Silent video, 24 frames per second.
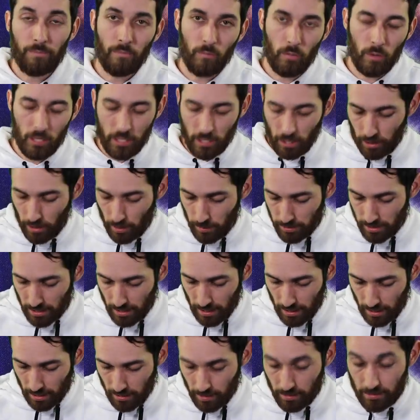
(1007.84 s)
return them to
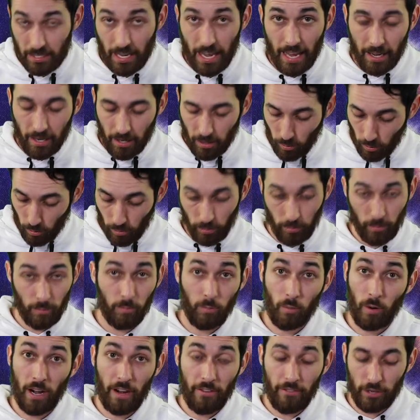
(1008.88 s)
the deck or
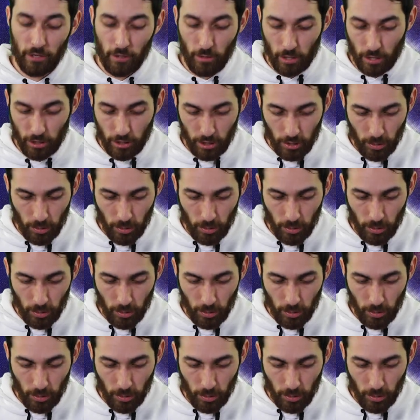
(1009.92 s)
whatever you can